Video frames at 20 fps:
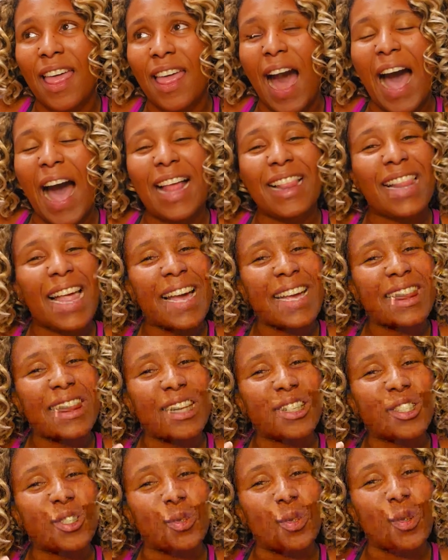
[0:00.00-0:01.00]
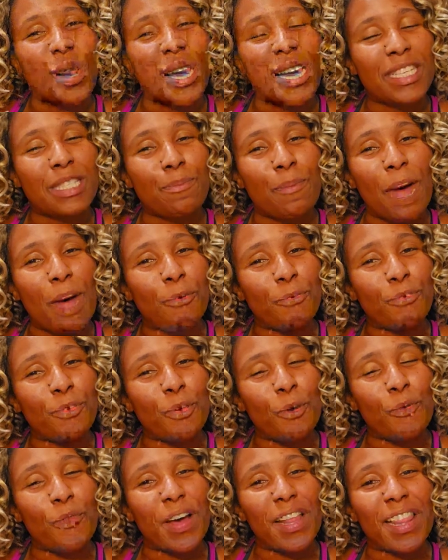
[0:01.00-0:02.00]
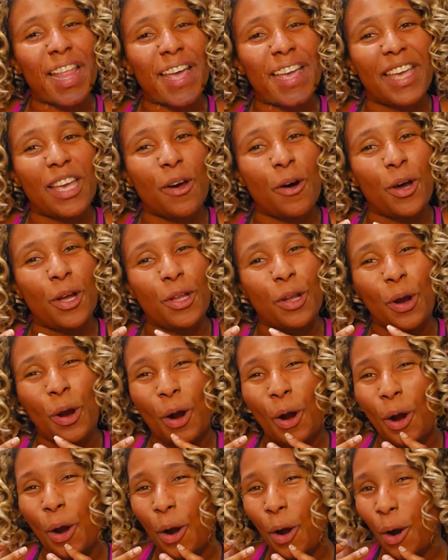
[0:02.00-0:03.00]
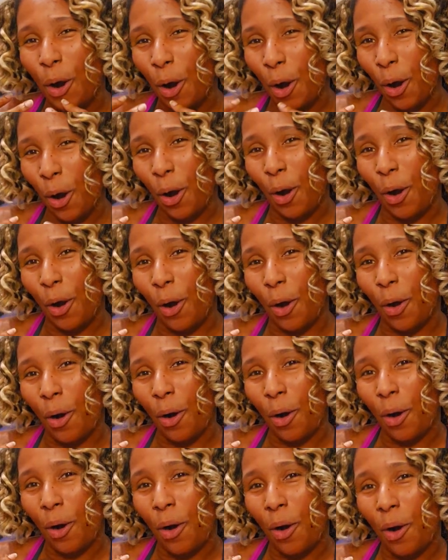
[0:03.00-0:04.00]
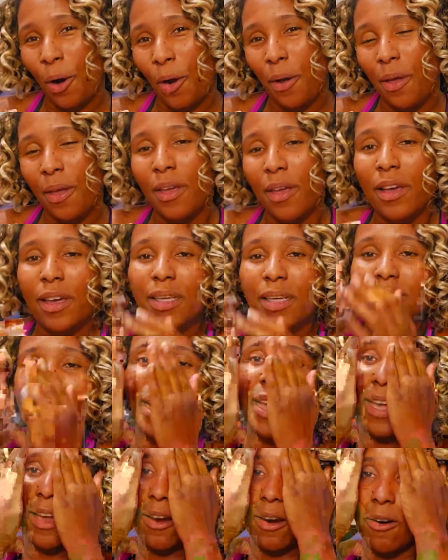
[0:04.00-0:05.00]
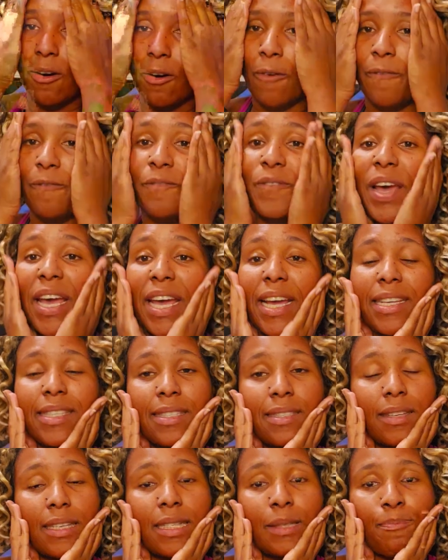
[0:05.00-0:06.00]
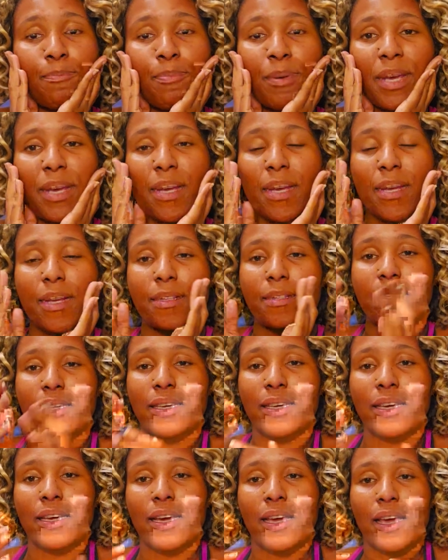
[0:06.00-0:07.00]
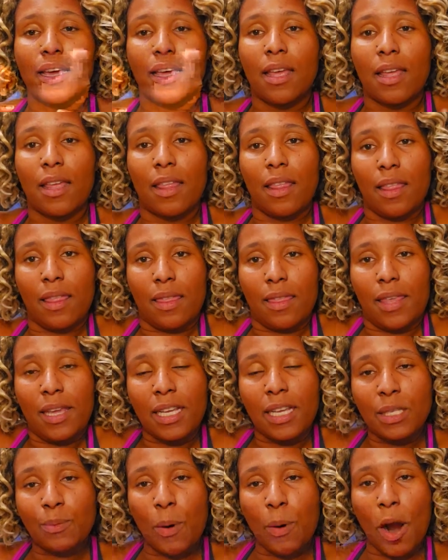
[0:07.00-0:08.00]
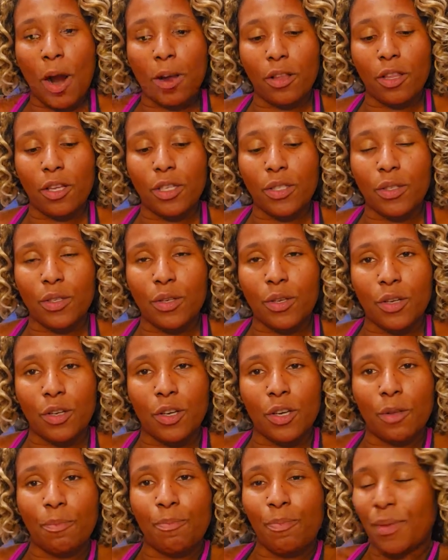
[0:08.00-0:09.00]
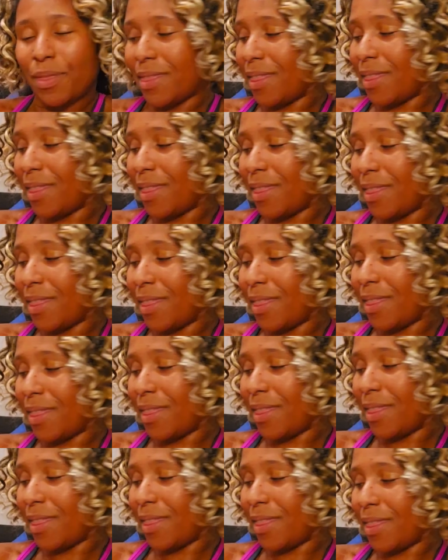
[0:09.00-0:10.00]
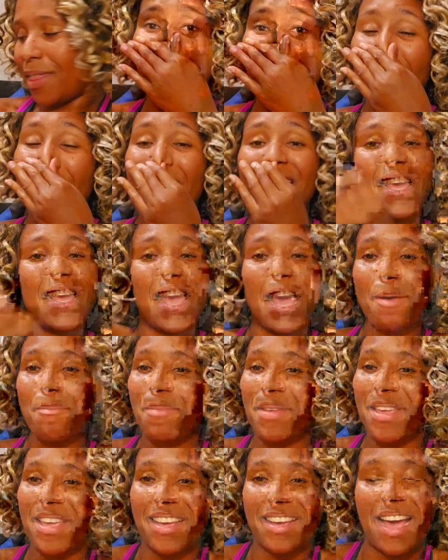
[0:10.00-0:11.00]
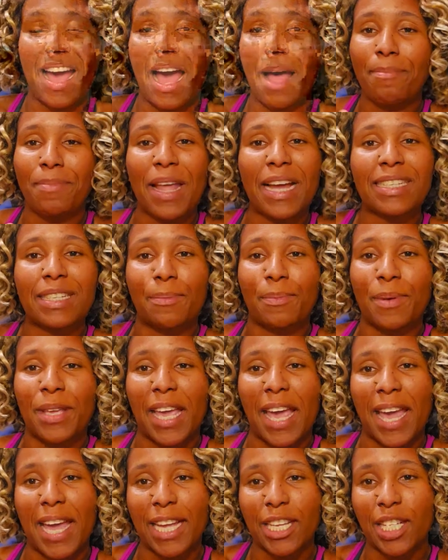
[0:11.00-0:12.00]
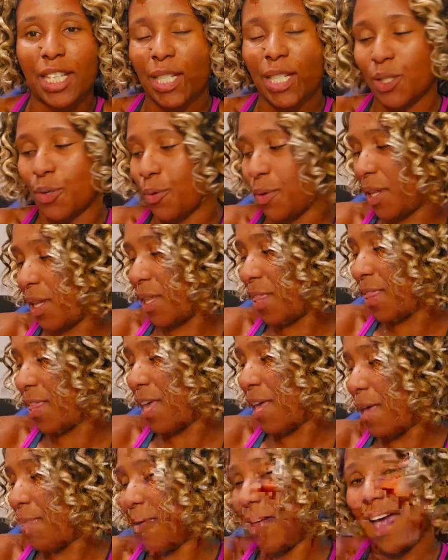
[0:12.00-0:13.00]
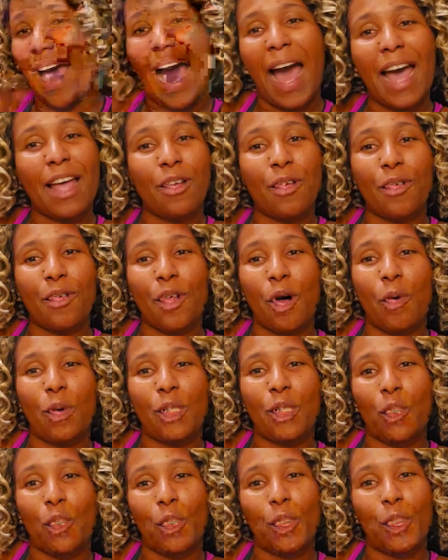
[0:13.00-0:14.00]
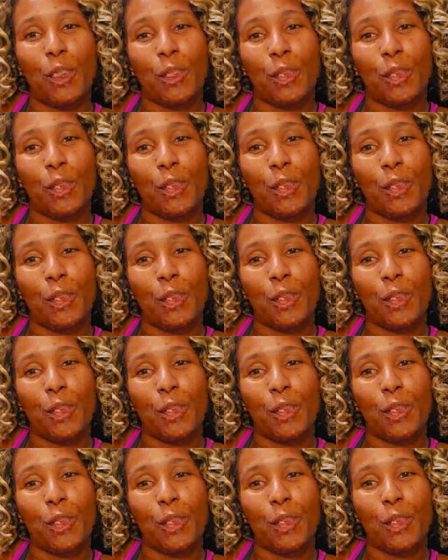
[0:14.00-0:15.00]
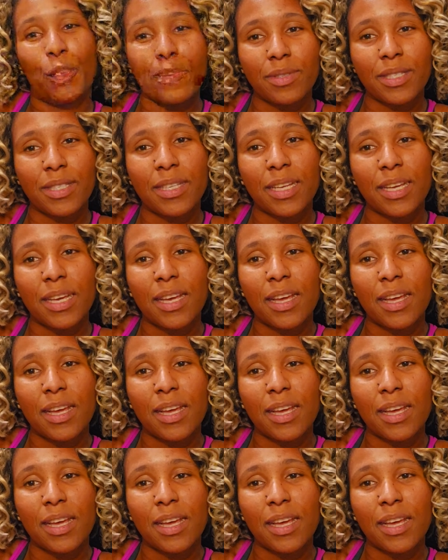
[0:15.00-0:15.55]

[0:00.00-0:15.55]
I like the dress, but I don't know if I like it on her. Cause like her face looks beat. This part looks good, but then and I mean, I'm not to be ageist or anything, but I don't know what's going on with her arms.